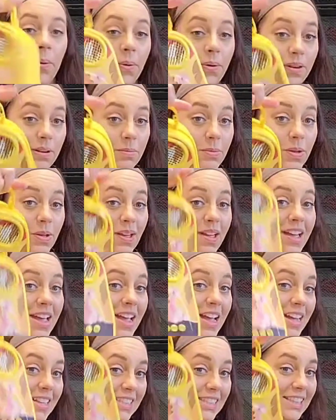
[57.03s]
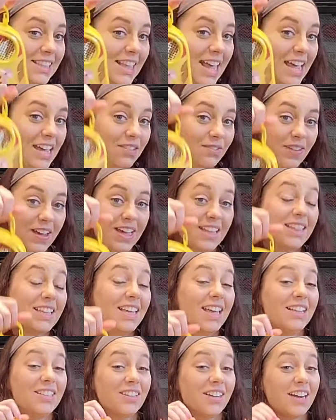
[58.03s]
portable. It's lightweight. The
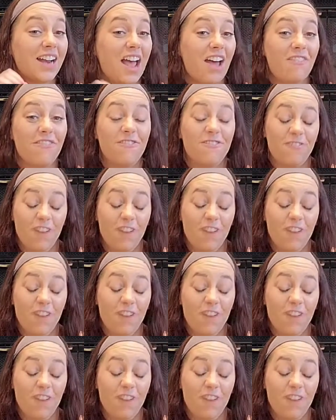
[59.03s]
kids are going to have